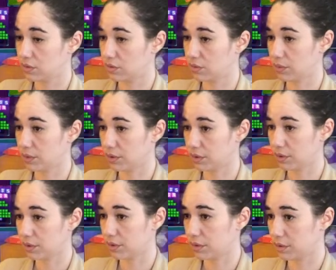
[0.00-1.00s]
word.
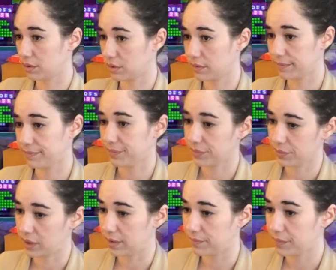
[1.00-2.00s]

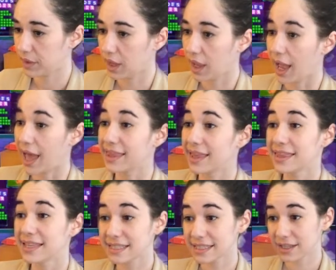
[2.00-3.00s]
Right? And then
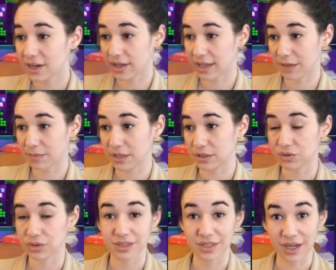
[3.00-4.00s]
this is our game
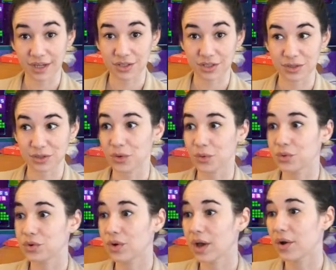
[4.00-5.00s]
introduction. So we
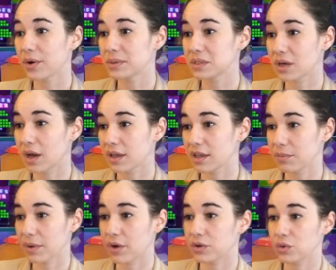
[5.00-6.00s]
know how I was talking
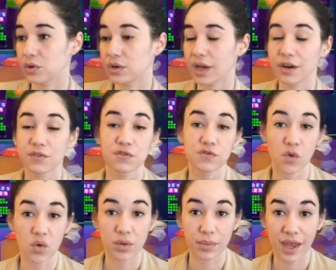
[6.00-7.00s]
about, you can kind of
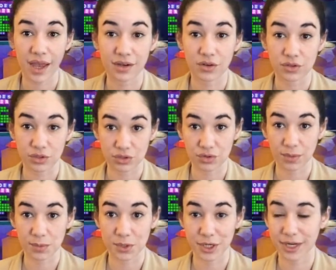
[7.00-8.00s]
format your
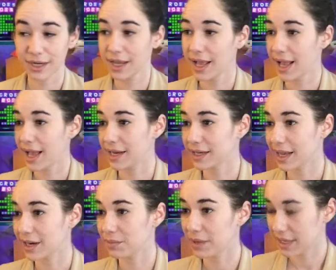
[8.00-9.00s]
description and kind
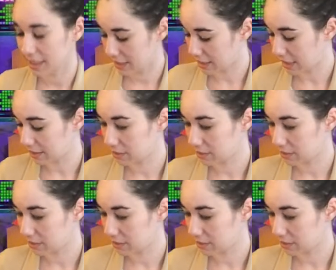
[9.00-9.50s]
of make it like,